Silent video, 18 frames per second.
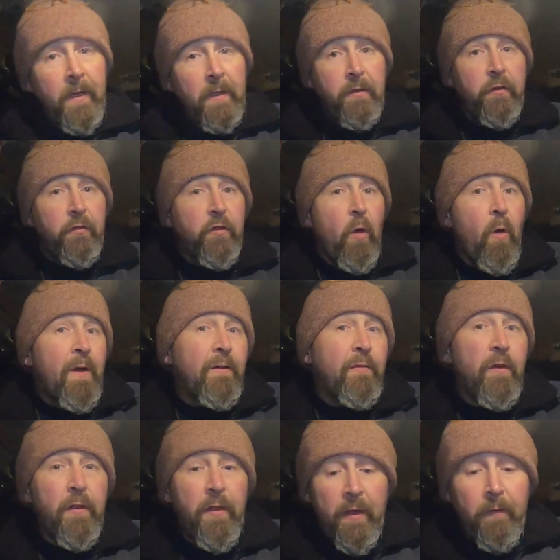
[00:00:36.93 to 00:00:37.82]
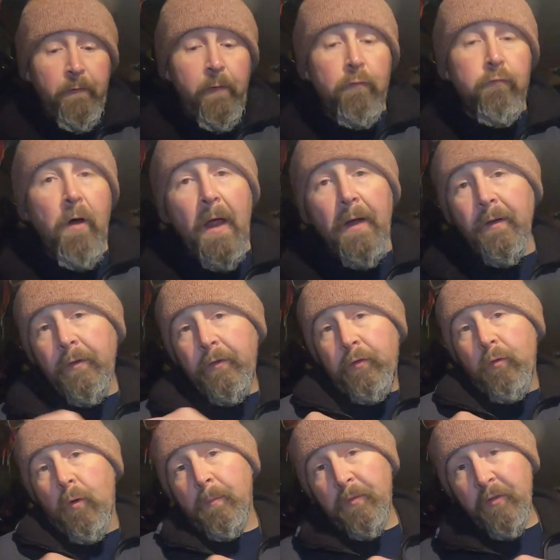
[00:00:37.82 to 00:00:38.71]
They're designed, I think, for
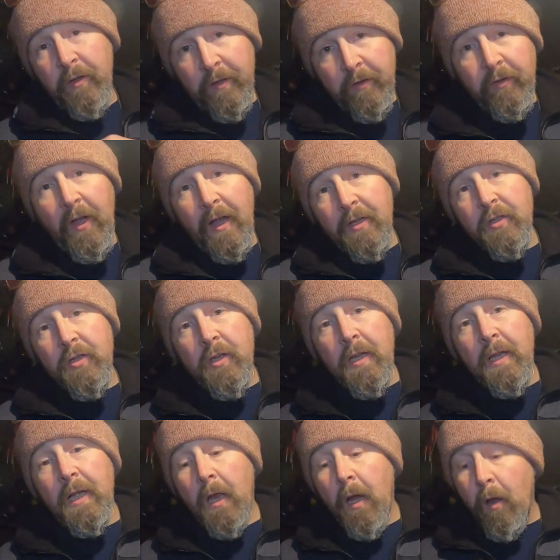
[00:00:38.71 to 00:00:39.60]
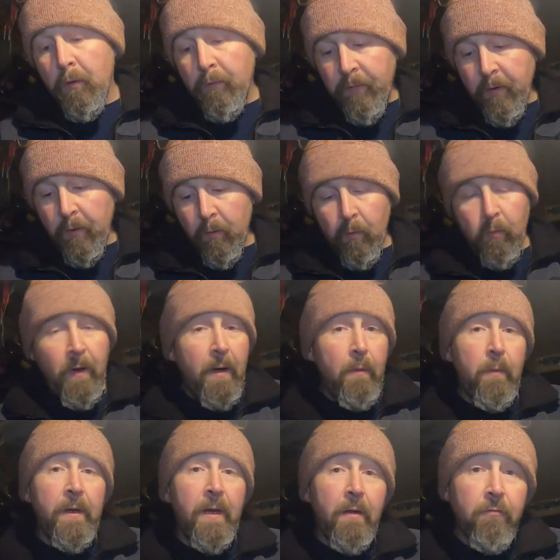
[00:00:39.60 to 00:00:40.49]
runners to obviously attach to their clothing and all
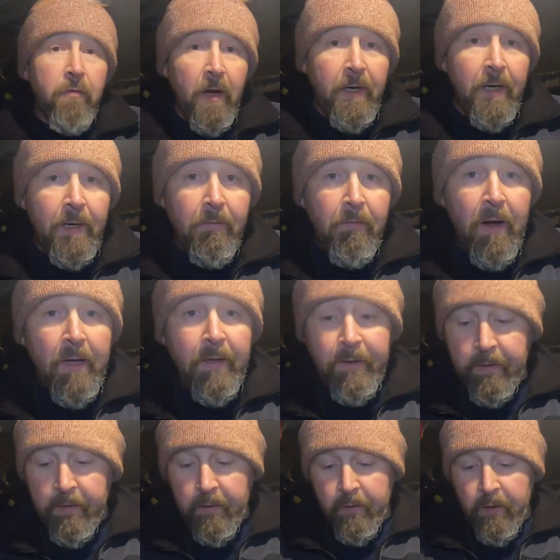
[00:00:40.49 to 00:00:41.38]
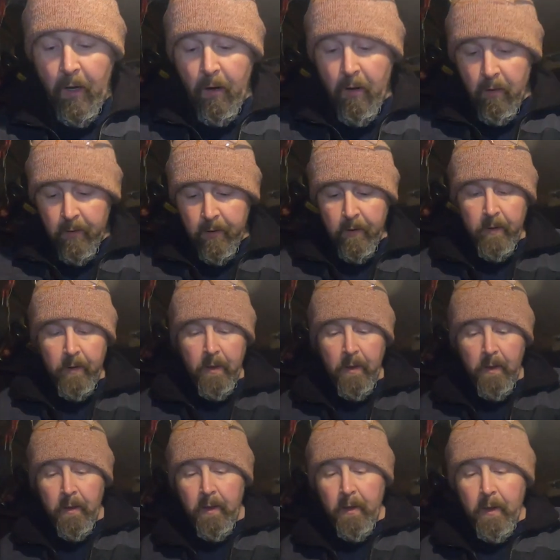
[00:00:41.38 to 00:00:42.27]
that when they're running around in the dark.
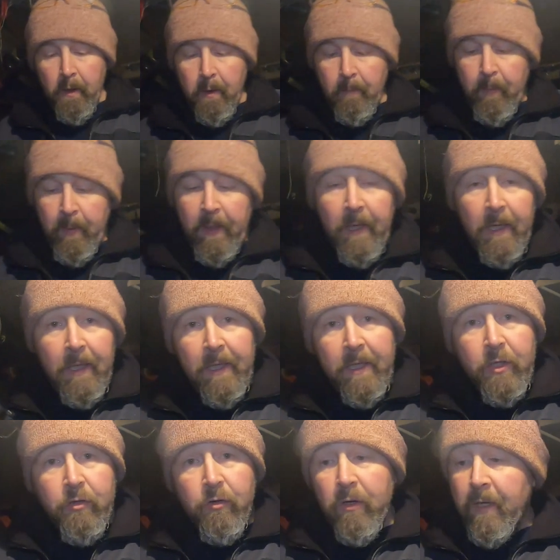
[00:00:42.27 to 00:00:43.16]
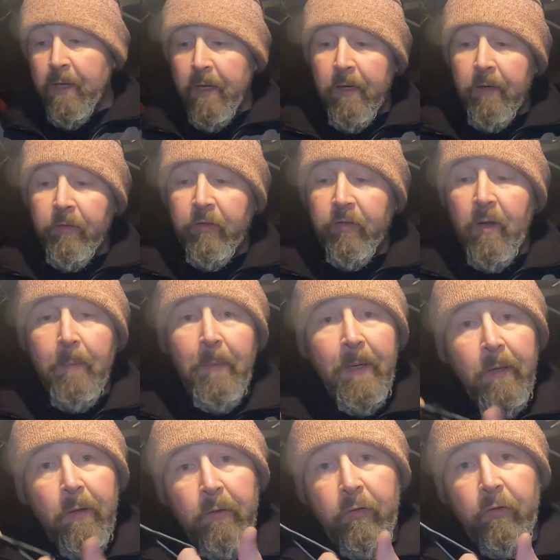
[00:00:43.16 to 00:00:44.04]
But it literally is
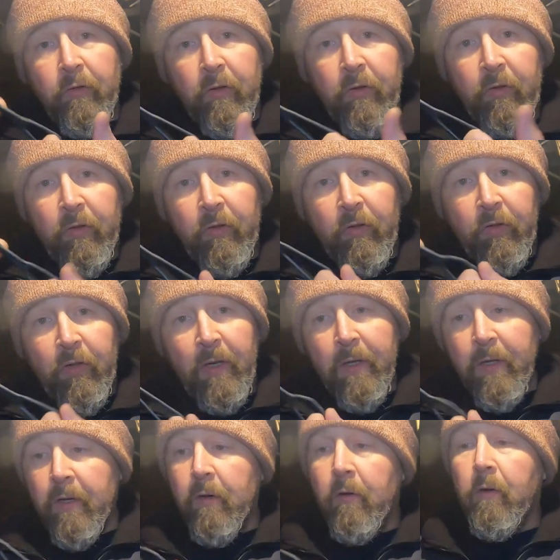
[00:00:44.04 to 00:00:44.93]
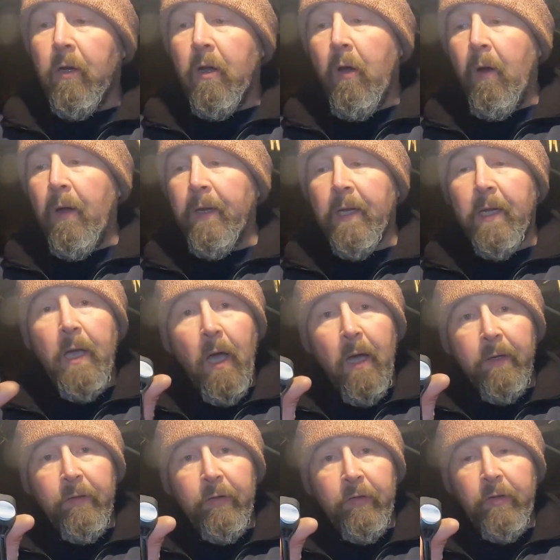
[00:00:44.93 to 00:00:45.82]
something that's just a silicone kind of
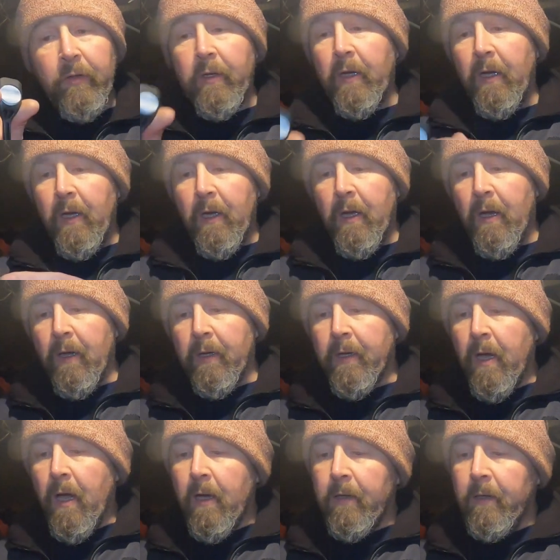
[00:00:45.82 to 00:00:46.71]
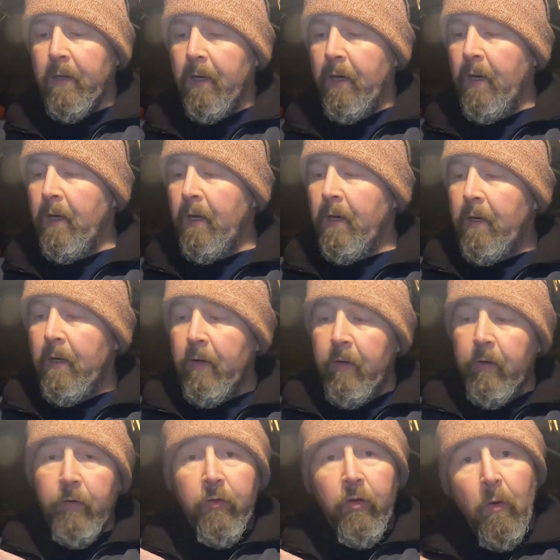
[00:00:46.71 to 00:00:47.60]
case, okay?
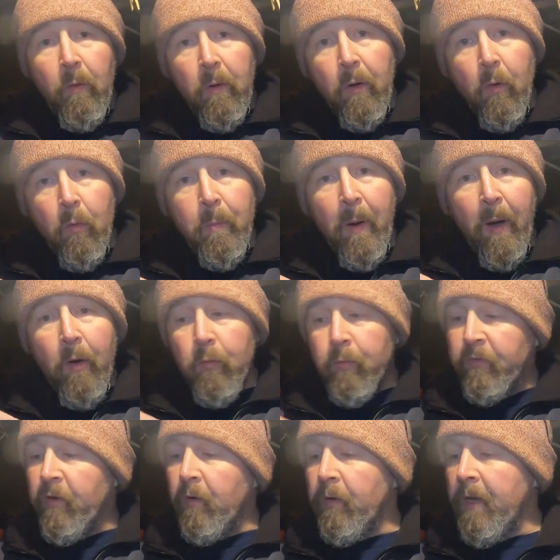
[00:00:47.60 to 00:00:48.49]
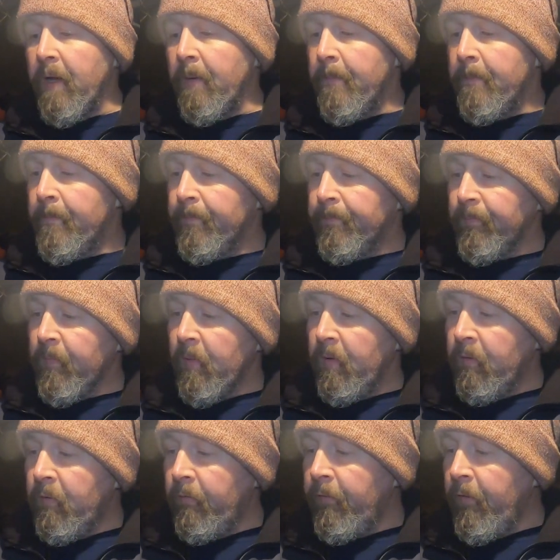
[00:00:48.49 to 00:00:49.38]
Two little bulbs on it.
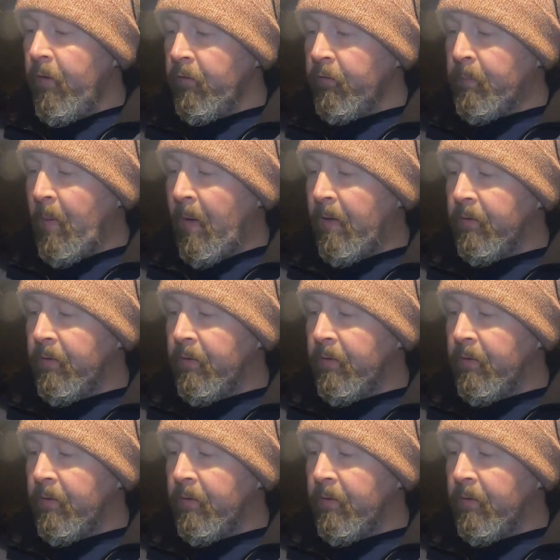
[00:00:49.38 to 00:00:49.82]
The first